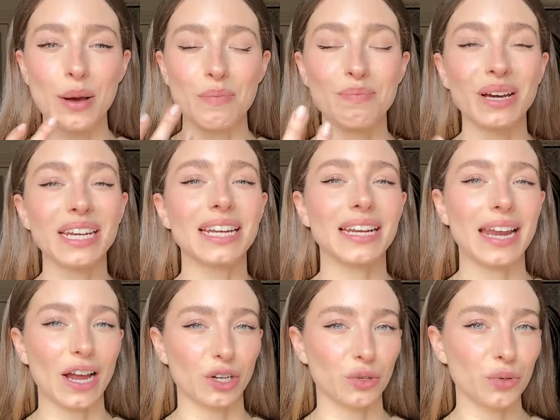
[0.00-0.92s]
but in a
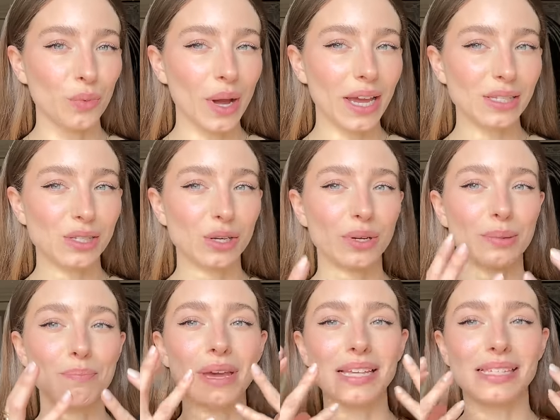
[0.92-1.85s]
natural way, so it
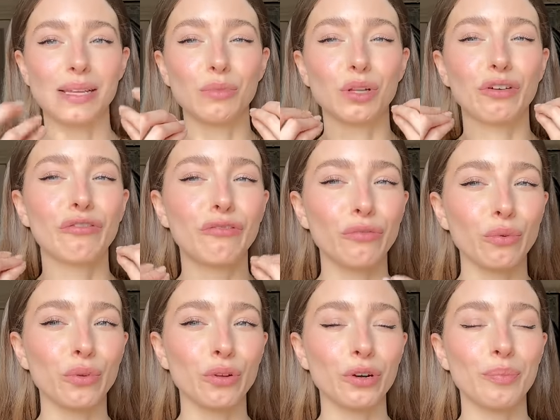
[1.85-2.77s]
makes them look
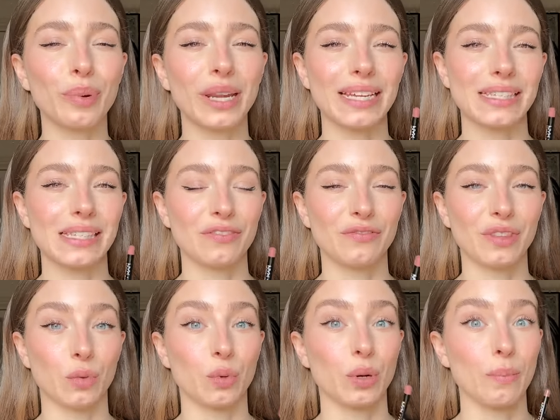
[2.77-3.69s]
fuller, but as if they
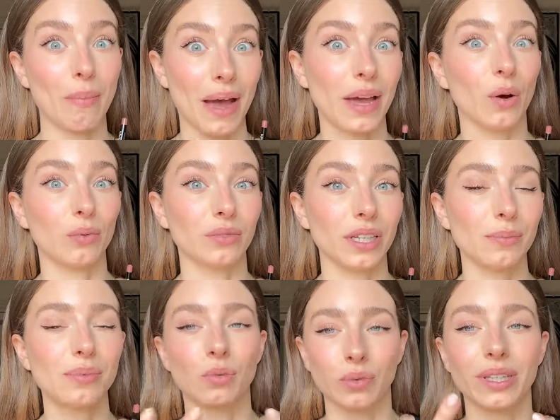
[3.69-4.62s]
were my own
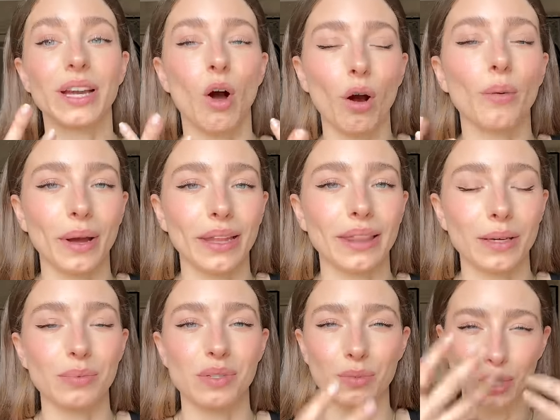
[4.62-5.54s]
lips. Well, they are my
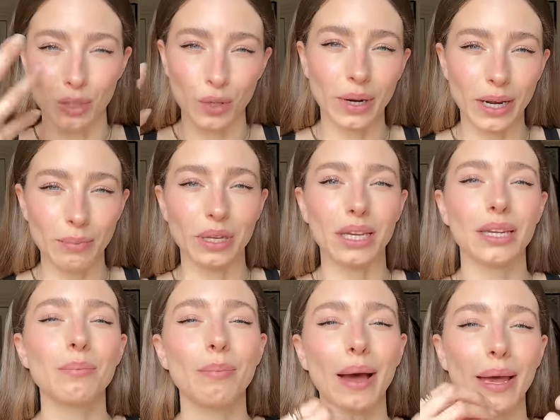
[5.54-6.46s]
lips, but you know what I
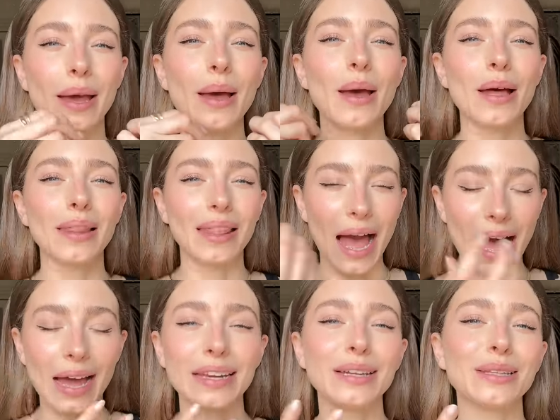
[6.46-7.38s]
mean? By
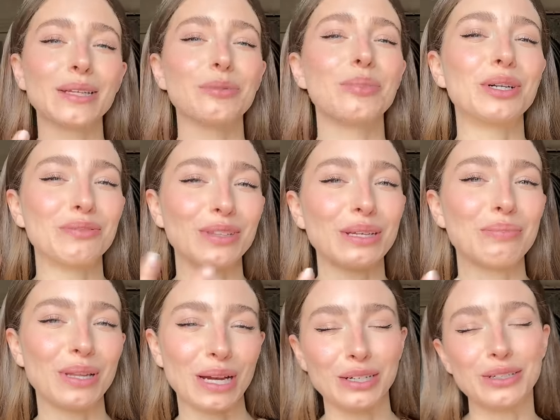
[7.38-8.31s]
adding a little bit of lip
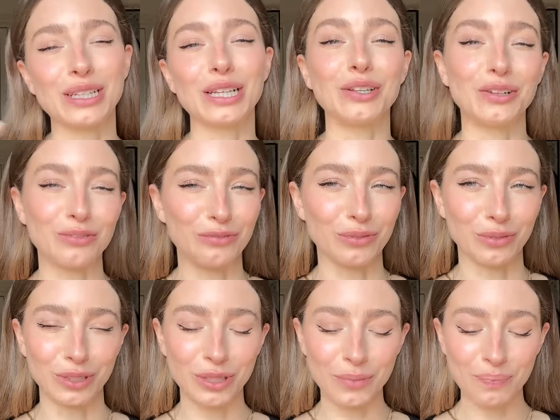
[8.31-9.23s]
liner, they look
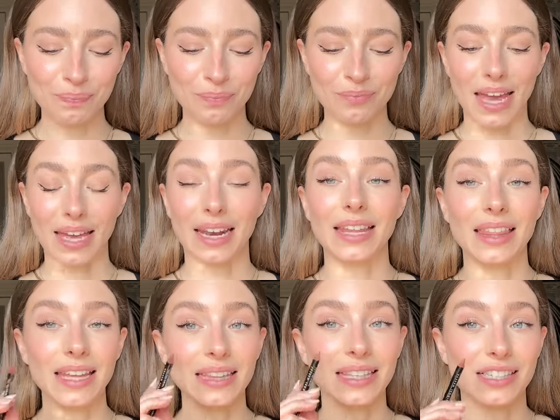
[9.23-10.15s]
fuller. And I
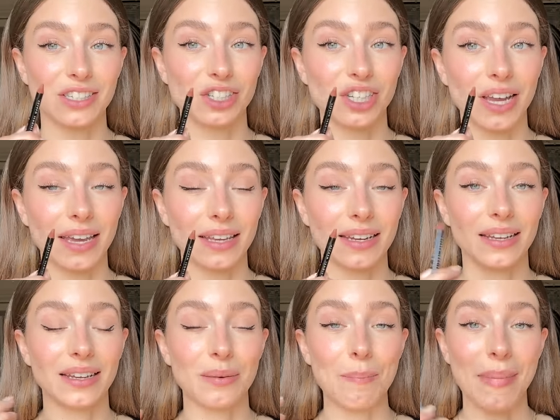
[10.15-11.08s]
think this shade
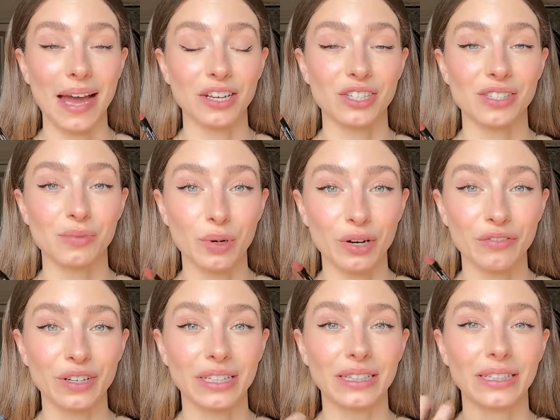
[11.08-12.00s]
matches
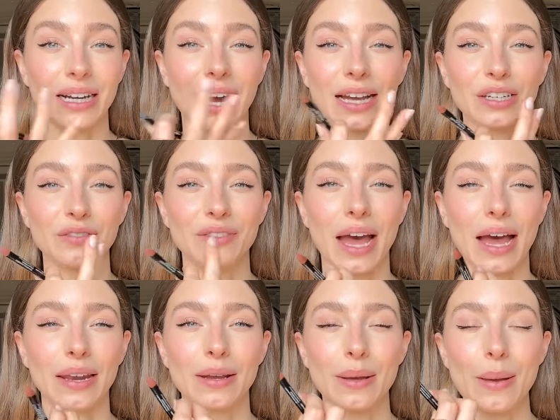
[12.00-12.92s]
perfectly kind of
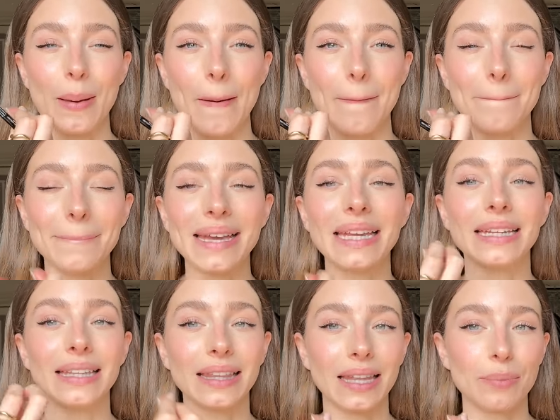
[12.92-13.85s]
that
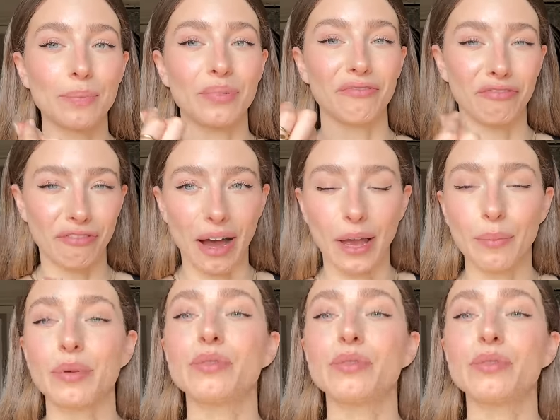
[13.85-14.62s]
bitten lip vibe.